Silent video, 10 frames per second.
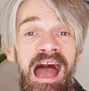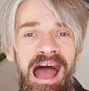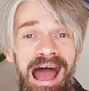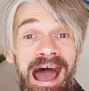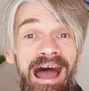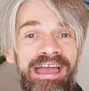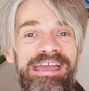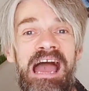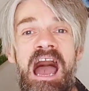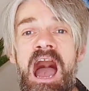Hi,
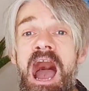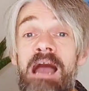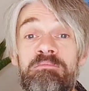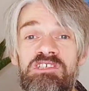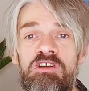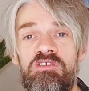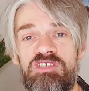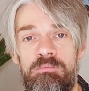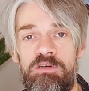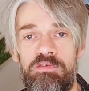I'm Scott
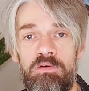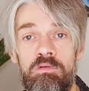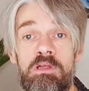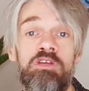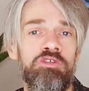Somerville,